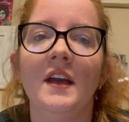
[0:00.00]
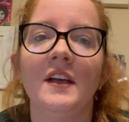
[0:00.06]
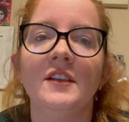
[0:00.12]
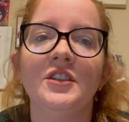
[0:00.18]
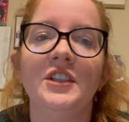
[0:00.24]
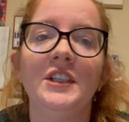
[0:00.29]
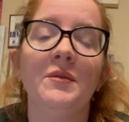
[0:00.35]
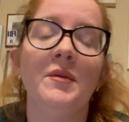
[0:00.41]

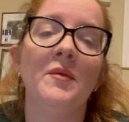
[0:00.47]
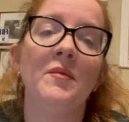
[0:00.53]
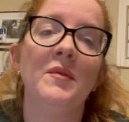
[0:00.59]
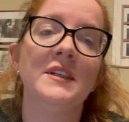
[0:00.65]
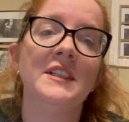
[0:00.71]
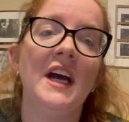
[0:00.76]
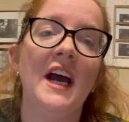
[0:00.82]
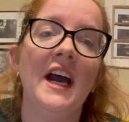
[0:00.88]
She would
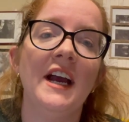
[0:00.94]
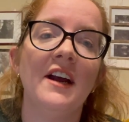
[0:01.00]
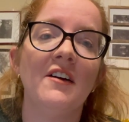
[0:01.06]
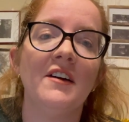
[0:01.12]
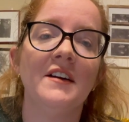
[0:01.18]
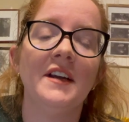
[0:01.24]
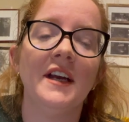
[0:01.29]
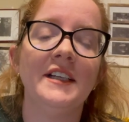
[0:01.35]

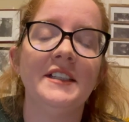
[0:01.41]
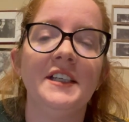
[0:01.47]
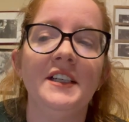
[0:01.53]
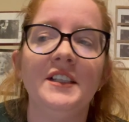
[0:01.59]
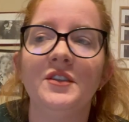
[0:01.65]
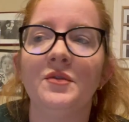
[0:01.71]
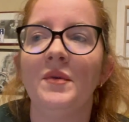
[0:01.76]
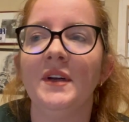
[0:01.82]
retire in
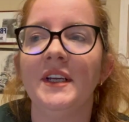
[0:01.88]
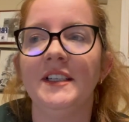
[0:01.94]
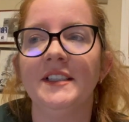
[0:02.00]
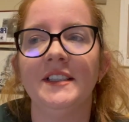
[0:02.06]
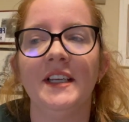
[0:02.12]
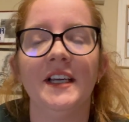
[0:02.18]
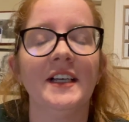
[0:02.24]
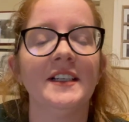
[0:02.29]

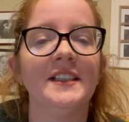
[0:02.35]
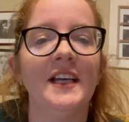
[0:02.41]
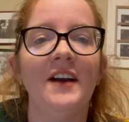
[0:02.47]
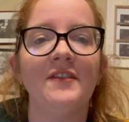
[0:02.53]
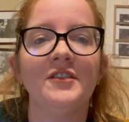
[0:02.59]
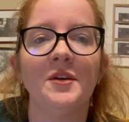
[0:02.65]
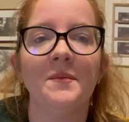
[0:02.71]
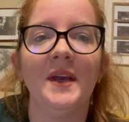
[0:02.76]
1926
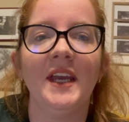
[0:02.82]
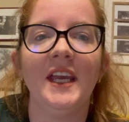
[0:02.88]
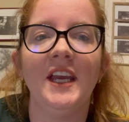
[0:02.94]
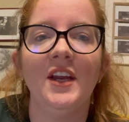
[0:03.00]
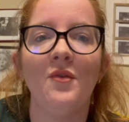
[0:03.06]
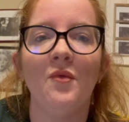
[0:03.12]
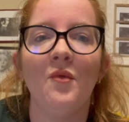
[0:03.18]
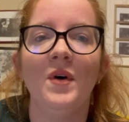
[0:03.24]
after
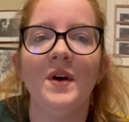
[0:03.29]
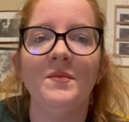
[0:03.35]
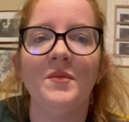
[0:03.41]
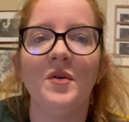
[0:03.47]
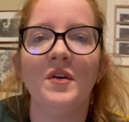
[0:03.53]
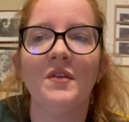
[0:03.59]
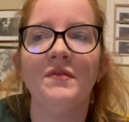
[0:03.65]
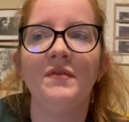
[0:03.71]
making one
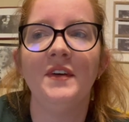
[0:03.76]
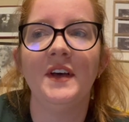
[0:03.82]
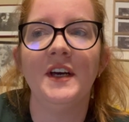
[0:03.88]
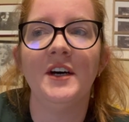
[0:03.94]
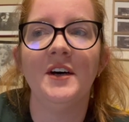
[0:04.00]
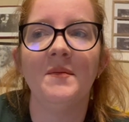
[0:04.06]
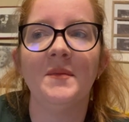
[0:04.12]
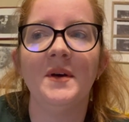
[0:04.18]
more
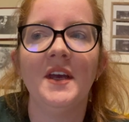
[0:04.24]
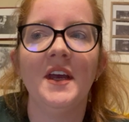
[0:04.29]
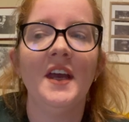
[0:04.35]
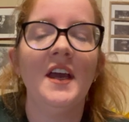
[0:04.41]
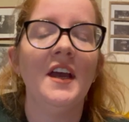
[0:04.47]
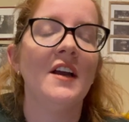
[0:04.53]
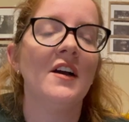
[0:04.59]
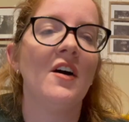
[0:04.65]
film
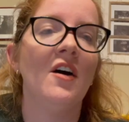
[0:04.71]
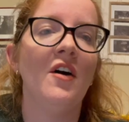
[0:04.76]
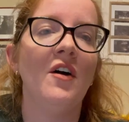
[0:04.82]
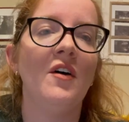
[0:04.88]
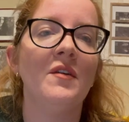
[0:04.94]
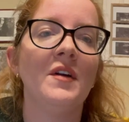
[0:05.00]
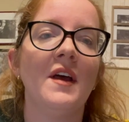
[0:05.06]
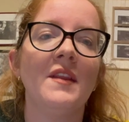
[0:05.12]

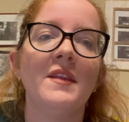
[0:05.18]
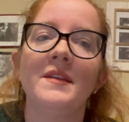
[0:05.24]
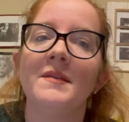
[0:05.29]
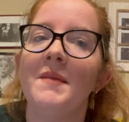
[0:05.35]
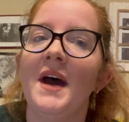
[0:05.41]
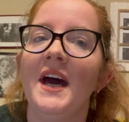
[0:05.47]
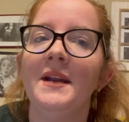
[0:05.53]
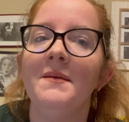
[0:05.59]
called
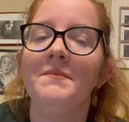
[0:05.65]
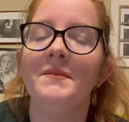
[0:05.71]
*Madame